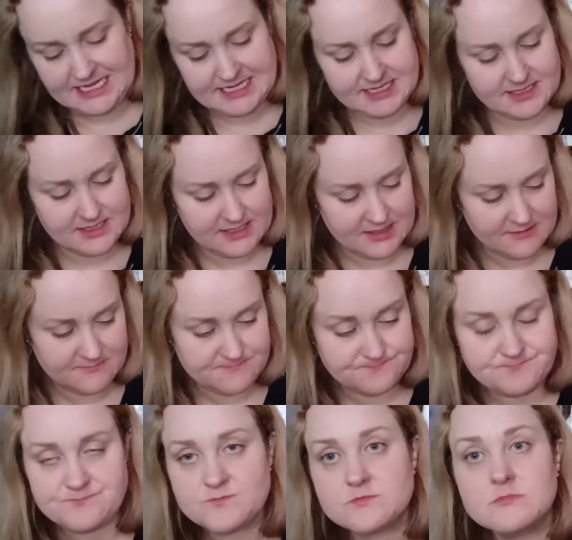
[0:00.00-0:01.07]
Can I show them
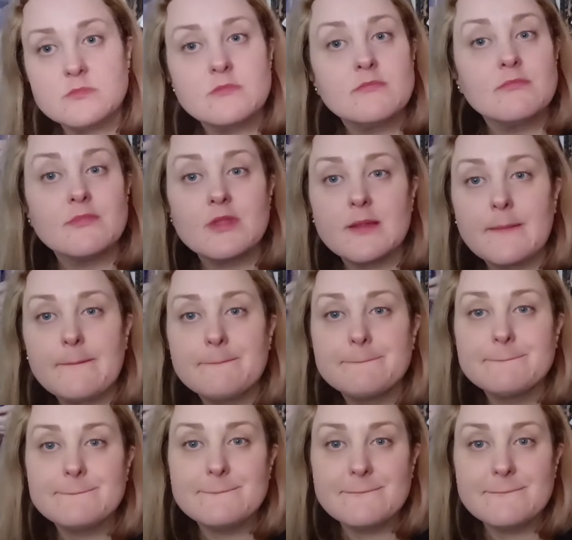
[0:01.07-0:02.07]
my cat bag?